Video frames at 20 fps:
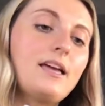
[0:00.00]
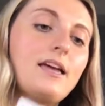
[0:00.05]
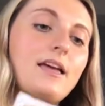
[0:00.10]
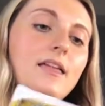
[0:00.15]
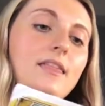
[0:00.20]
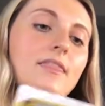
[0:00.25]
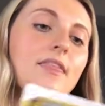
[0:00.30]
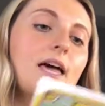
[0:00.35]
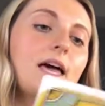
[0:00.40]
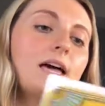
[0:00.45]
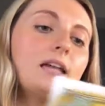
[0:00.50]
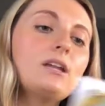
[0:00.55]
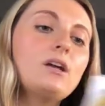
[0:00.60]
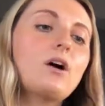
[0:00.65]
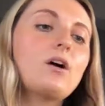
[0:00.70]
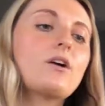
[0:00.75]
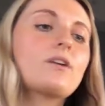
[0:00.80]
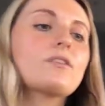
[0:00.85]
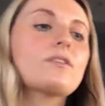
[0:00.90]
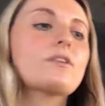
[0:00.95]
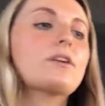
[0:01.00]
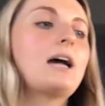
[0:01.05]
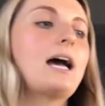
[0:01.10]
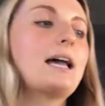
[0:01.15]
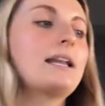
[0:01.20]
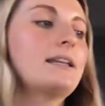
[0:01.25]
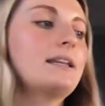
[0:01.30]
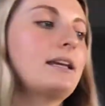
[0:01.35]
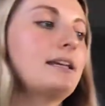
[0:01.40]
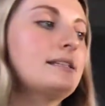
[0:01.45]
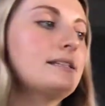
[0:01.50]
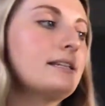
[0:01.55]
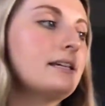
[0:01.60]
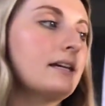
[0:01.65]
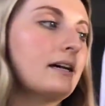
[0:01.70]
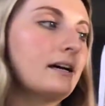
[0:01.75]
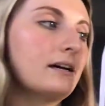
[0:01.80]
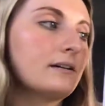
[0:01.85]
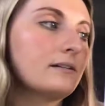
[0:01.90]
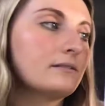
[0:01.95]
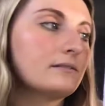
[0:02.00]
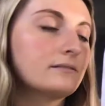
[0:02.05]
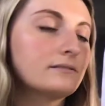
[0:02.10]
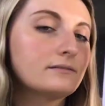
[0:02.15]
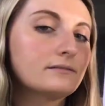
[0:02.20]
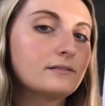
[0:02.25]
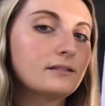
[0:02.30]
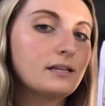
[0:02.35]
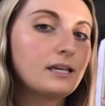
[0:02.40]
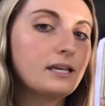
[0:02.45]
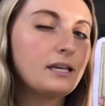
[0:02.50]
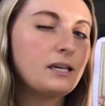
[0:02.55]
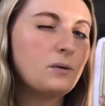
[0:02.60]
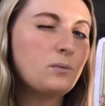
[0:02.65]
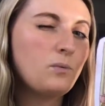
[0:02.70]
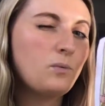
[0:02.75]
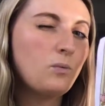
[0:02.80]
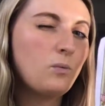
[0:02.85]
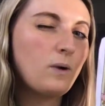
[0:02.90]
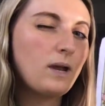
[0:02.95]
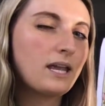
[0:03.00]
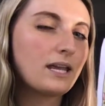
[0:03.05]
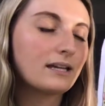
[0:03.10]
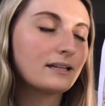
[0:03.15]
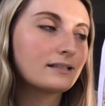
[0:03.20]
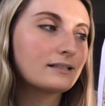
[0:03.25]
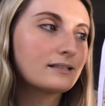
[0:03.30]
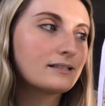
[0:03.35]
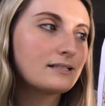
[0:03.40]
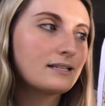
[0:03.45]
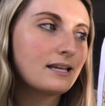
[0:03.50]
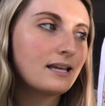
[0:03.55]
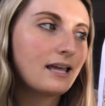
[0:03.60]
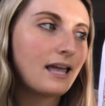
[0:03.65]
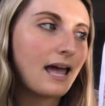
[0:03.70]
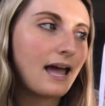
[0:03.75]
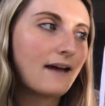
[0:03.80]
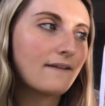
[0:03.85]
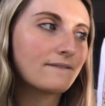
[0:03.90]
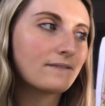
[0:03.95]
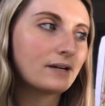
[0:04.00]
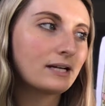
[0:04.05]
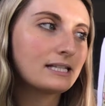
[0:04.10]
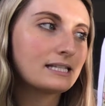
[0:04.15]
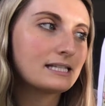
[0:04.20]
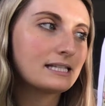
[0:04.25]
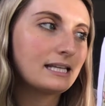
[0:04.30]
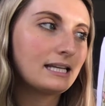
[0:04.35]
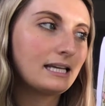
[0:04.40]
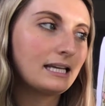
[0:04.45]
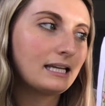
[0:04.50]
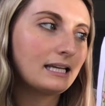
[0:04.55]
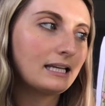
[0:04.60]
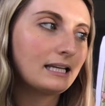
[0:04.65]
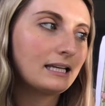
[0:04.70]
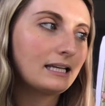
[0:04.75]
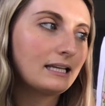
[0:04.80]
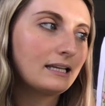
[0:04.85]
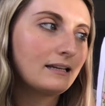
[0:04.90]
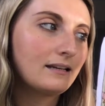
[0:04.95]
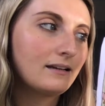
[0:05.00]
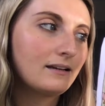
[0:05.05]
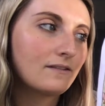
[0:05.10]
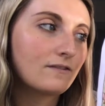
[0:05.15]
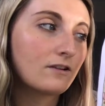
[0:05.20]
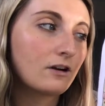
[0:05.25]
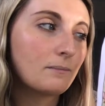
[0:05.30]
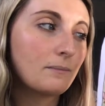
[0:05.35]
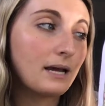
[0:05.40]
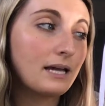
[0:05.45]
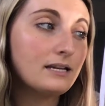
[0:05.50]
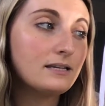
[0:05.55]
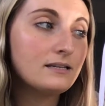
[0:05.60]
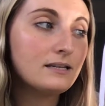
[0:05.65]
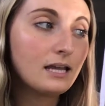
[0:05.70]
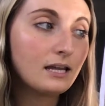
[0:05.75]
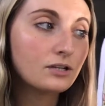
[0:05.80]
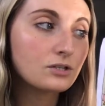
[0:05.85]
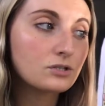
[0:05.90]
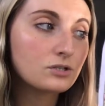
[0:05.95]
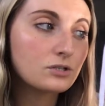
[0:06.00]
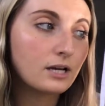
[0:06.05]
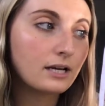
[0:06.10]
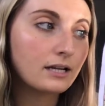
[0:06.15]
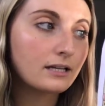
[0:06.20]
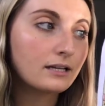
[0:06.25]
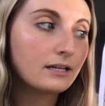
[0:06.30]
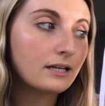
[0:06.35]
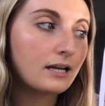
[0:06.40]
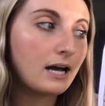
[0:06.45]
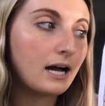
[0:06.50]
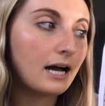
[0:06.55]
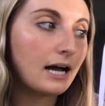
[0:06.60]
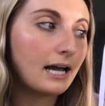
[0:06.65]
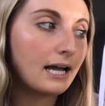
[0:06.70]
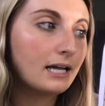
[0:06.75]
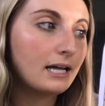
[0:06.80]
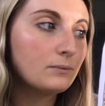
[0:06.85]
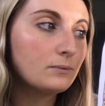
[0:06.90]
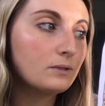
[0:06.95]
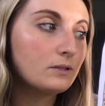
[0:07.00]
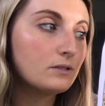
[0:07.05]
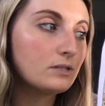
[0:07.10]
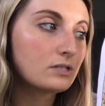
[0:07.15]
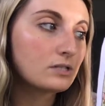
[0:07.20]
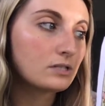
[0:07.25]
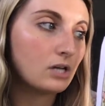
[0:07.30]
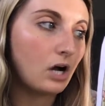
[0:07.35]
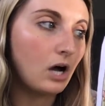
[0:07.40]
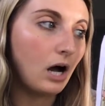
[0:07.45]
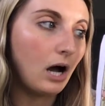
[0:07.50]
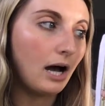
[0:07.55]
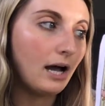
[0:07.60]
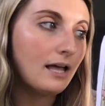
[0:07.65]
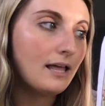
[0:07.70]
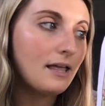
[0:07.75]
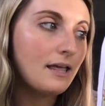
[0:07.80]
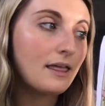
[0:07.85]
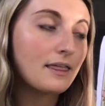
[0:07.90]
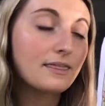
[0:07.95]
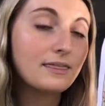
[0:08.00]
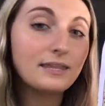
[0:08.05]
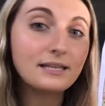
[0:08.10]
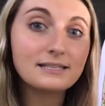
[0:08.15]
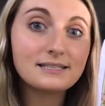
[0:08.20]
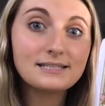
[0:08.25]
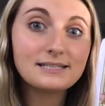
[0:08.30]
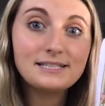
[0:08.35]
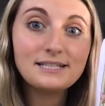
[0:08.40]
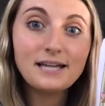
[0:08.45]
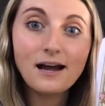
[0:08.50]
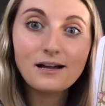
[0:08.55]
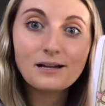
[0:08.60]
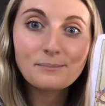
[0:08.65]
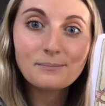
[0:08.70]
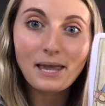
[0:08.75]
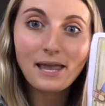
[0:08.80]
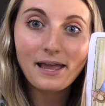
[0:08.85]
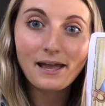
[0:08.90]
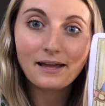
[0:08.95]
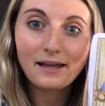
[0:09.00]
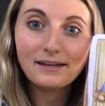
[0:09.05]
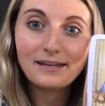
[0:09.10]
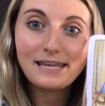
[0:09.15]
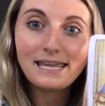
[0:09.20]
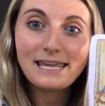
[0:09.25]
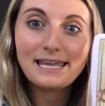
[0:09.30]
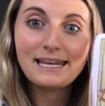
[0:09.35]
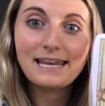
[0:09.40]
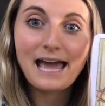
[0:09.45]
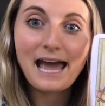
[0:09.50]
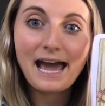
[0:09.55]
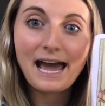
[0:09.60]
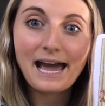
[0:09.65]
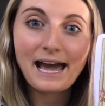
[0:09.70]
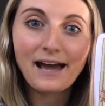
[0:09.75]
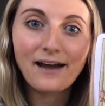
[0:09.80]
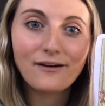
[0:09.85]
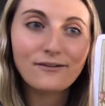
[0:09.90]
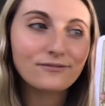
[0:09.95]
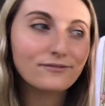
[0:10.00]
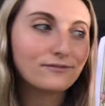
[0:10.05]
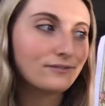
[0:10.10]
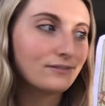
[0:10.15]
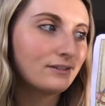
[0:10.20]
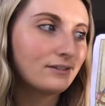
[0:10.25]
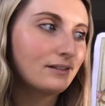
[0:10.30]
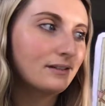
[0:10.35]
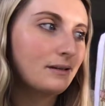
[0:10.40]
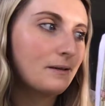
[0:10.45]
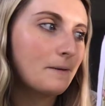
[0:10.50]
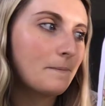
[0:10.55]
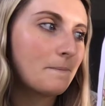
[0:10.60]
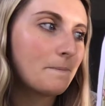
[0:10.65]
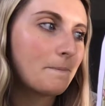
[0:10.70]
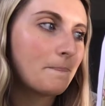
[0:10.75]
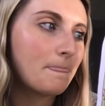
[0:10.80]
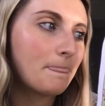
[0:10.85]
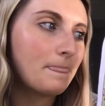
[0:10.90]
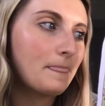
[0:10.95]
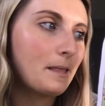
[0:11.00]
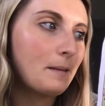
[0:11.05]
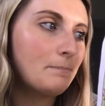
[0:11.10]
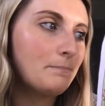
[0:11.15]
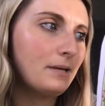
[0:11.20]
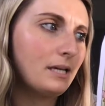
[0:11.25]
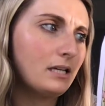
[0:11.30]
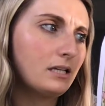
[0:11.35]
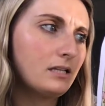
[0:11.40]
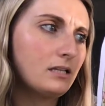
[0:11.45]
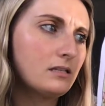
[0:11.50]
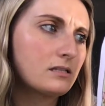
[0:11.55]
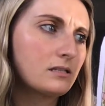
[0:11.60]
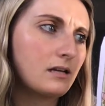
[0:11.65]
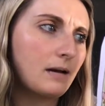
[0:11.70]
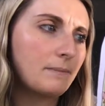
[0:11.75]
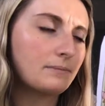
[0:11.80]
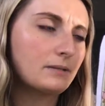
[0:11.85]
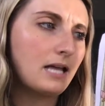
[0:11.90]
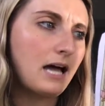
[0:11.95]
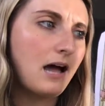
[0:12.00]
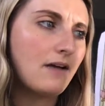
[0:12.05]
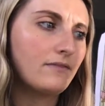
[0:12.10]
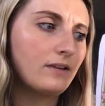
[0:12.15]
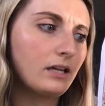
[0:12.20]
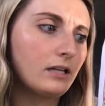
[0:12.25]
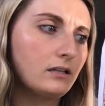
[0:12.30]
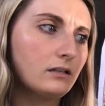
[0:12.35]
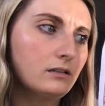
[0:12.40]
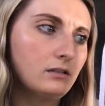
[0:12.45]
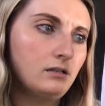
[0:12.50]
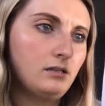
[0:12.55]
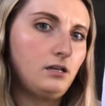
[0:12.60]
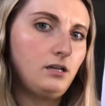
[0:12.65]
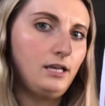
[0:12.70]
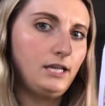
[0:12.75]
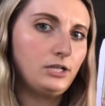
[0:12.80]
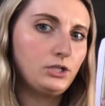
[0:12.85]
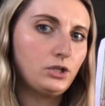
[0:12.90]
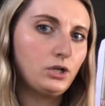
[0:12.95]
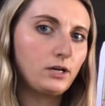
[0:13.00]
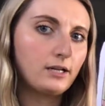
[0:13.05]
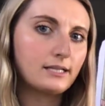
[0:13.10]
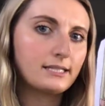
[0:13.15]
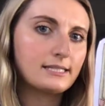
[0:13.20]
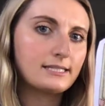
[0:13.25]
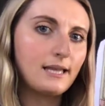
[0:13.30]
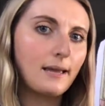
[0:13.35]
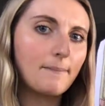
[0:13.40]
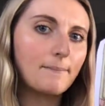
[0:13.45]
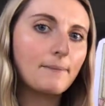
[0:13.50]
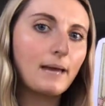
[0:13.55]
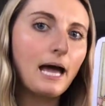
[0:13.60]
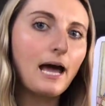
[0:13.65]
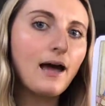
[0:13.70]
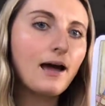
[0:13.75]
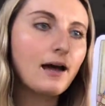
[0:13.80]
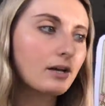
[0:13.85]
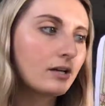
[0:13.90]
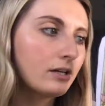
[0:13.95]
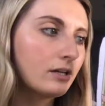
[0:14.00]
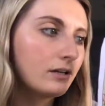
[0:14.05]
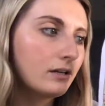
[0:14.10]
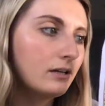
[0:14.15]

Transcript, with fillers: Then Arthur had an idea. He winked at Francine. For my next trick, I will saw this young man in half. Binky stopped laughing and took a step back.